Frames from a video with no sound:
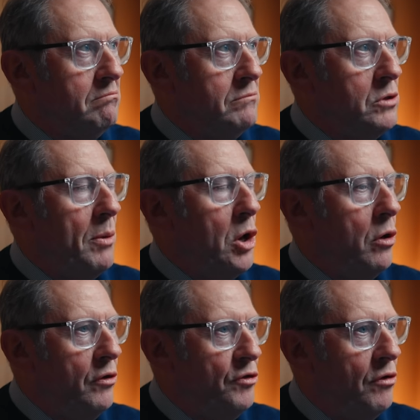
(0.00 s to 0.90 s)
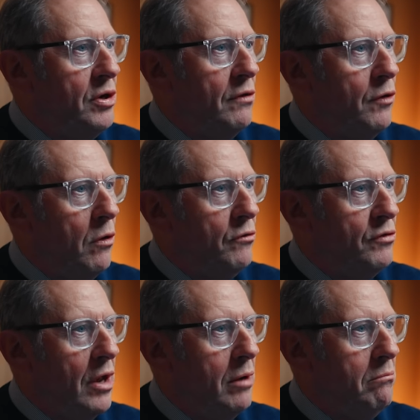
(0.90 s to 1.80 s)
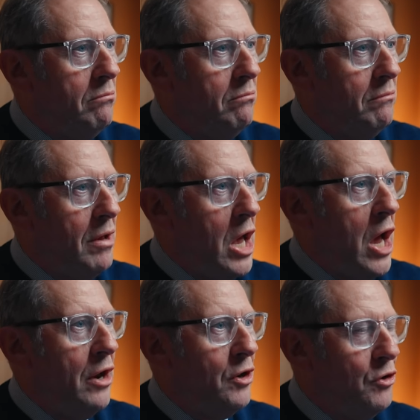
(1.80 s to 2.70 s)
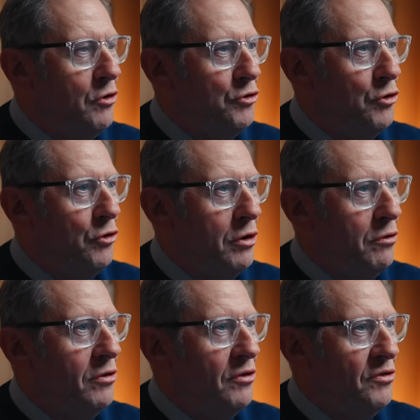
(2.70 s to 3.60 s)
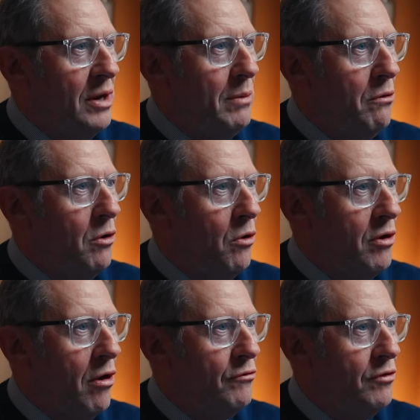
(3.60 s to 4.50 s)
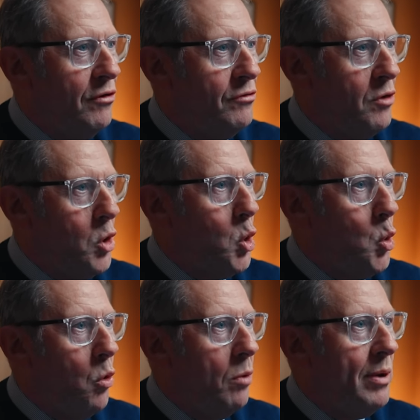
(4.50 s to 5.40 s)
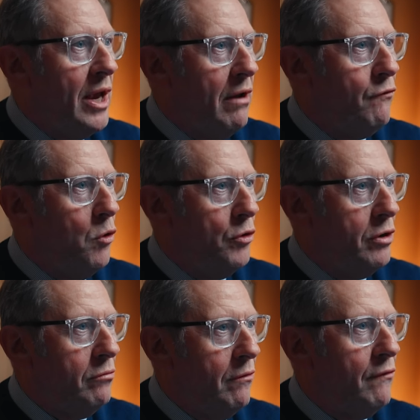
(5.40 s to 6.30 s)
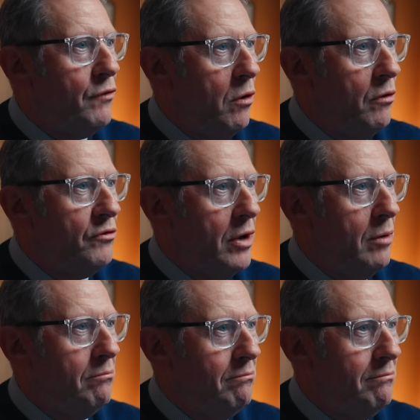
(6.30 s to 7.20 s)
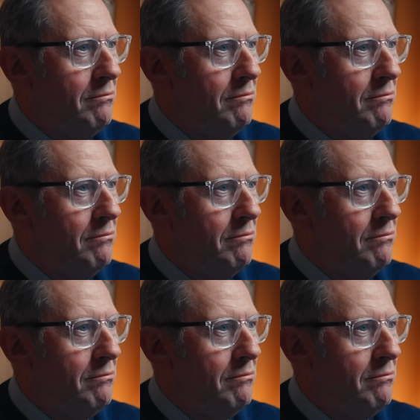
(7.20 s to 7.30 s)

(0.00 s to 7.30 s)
There'll be a lot of shooting for a long time, and I can assure you that the team here at Old Cartridge will be here for you for a long time.